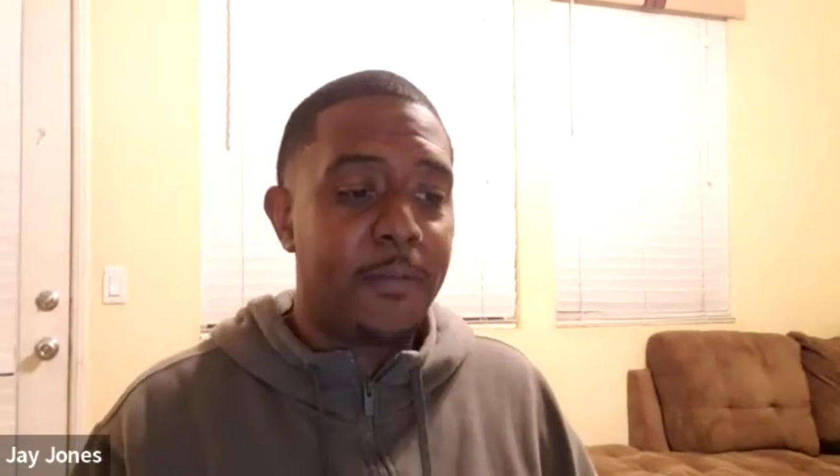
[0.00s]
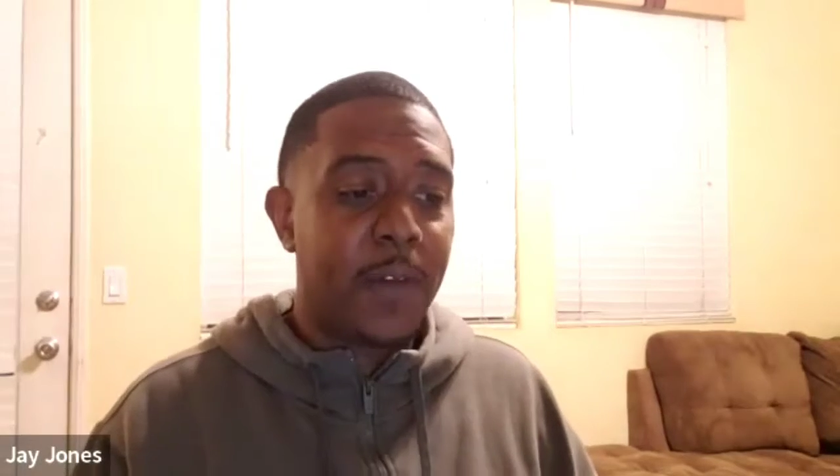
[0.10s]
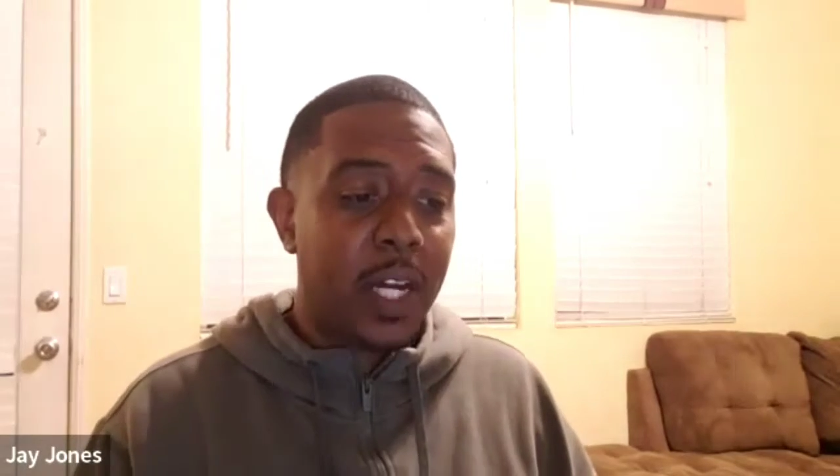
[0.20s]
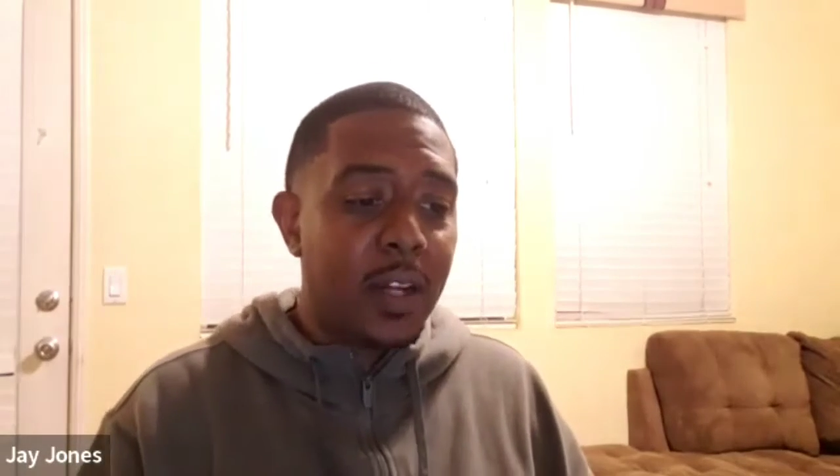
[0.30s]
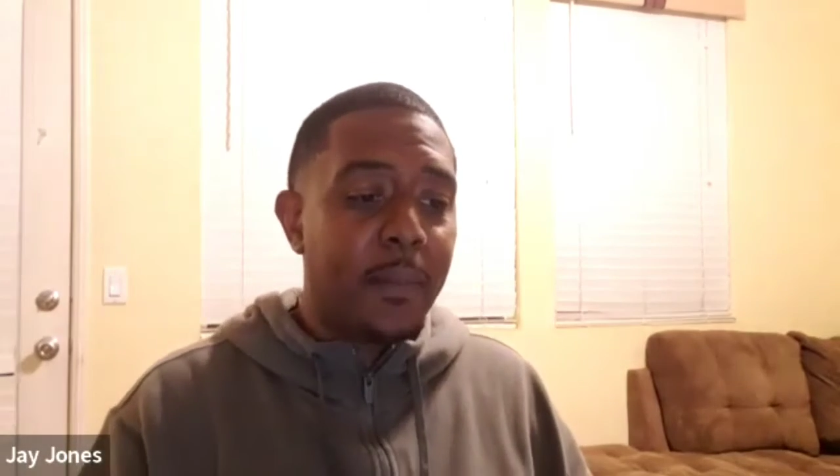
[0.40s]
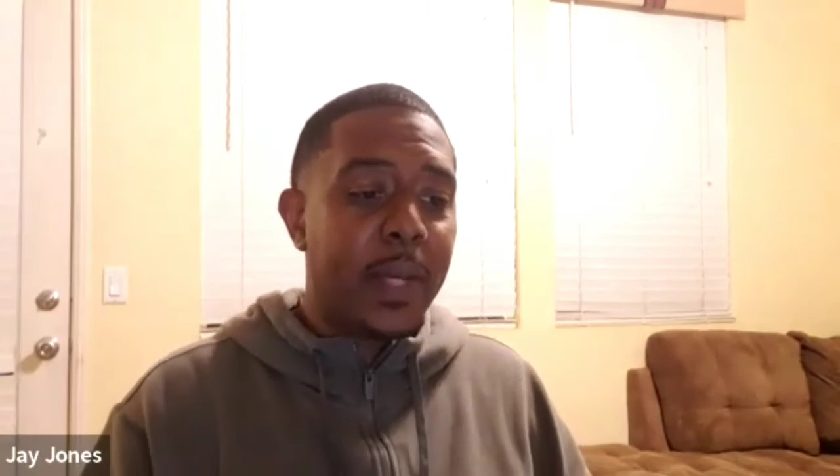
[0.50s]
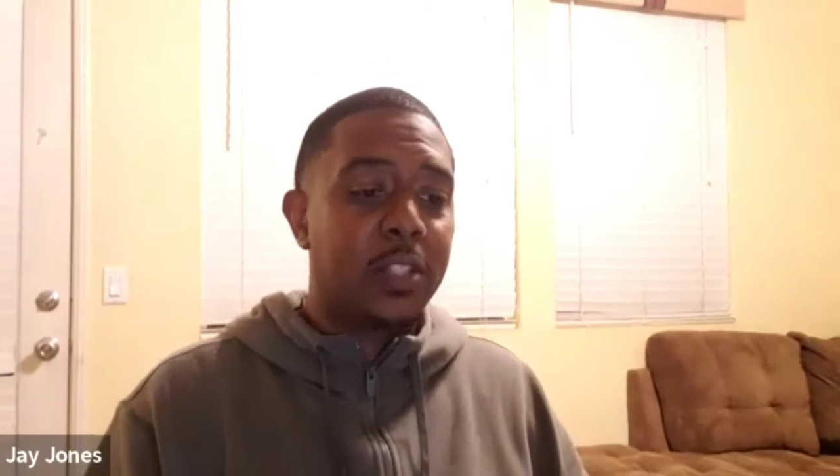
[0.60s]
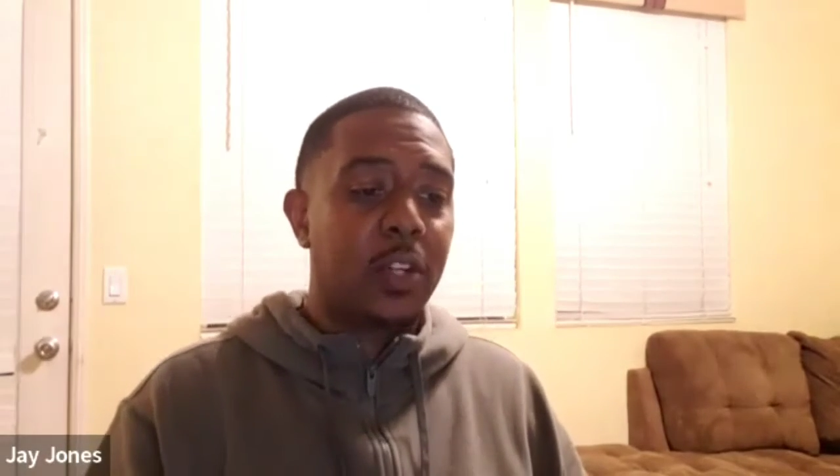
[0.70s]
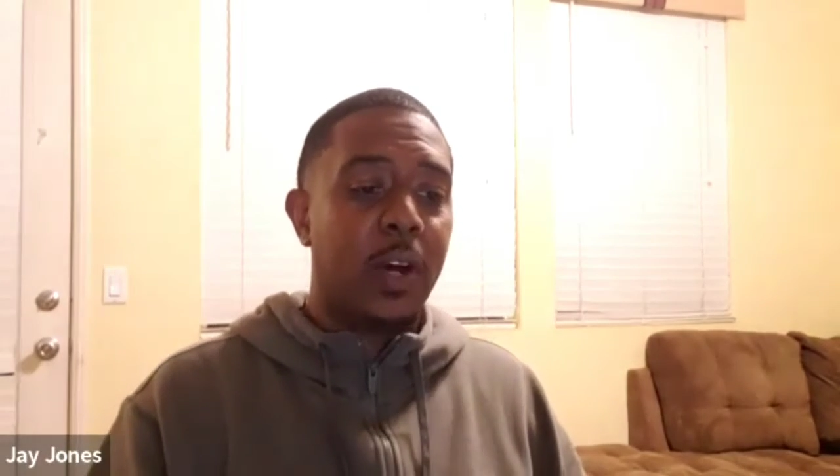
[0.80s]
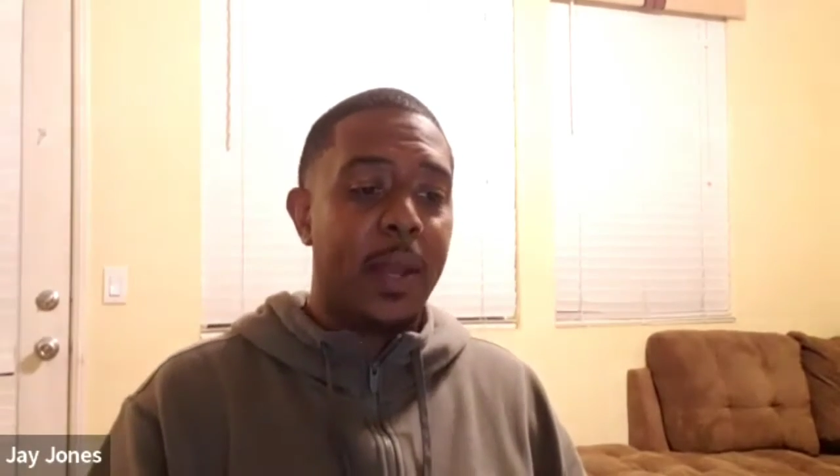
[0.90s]

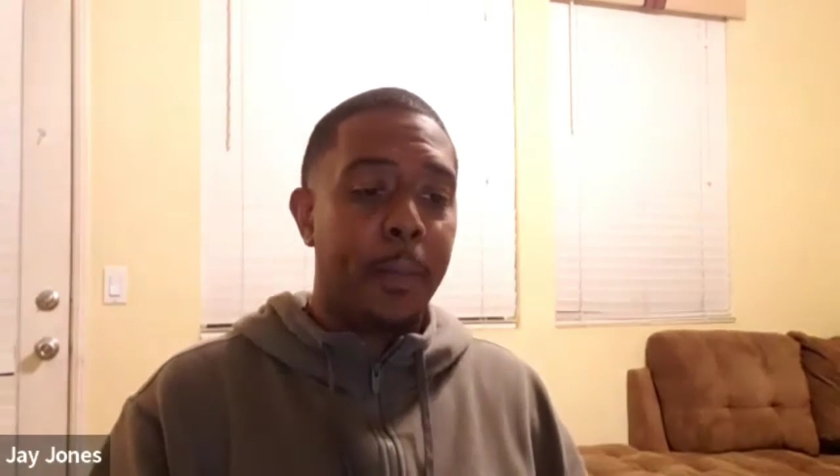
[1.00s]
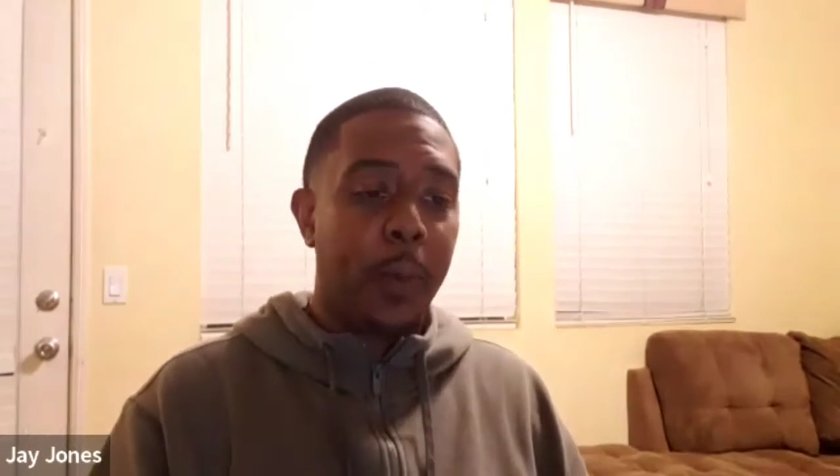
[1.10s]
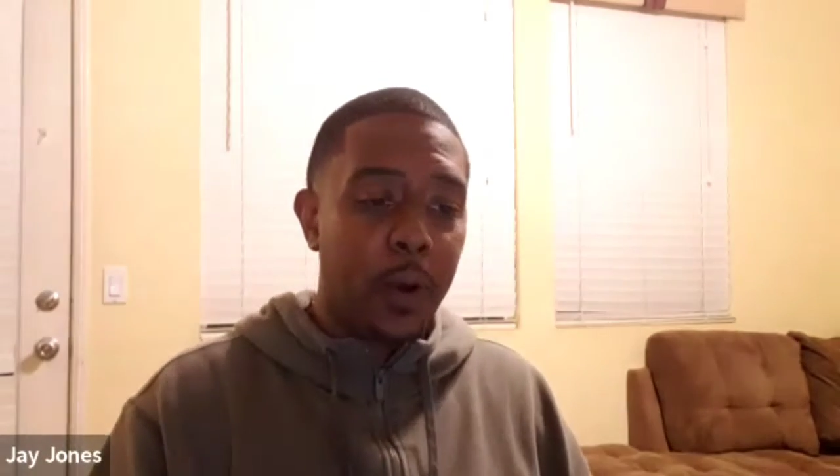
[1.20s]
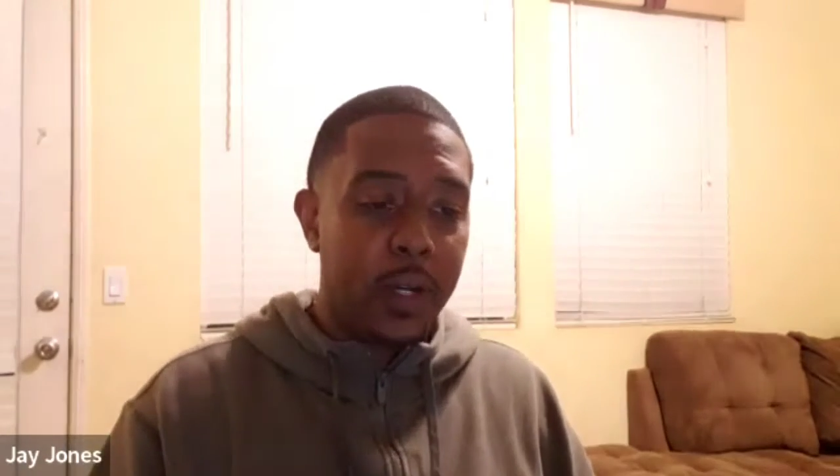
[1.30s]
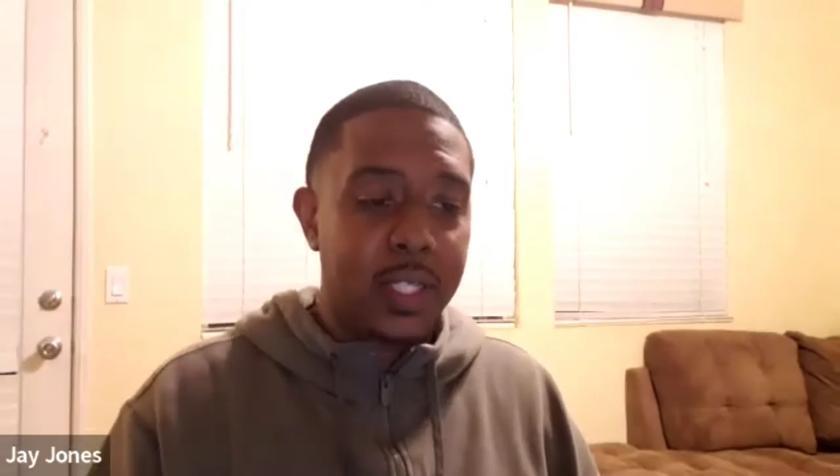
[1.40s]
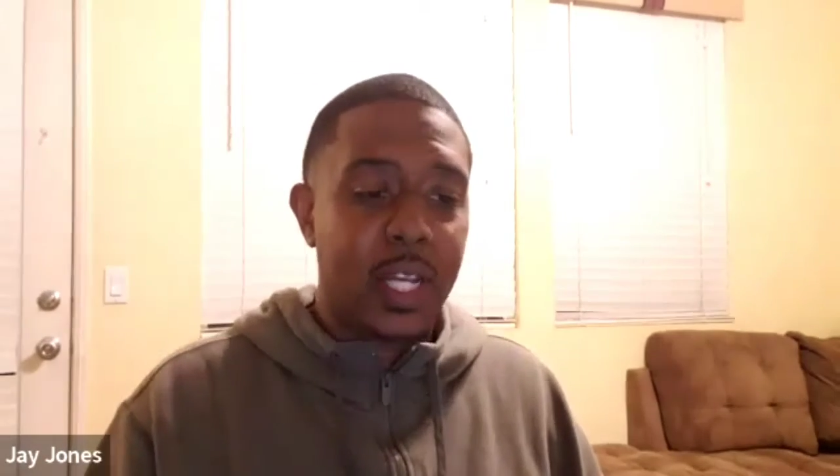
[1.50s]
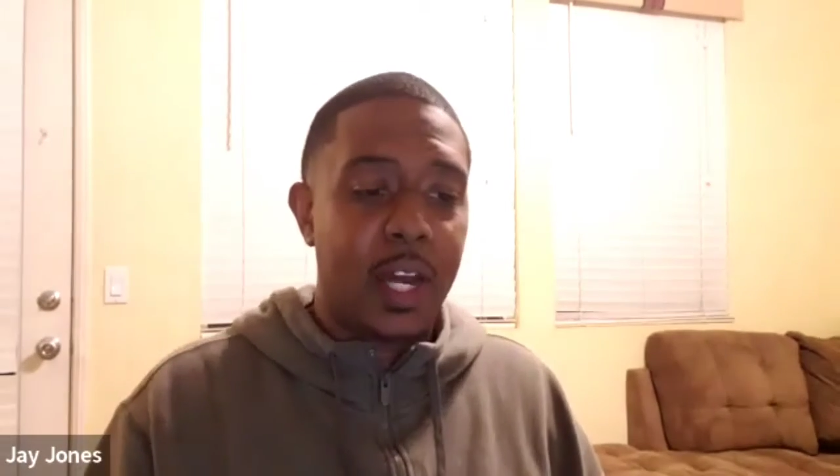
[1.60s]
fundamental importance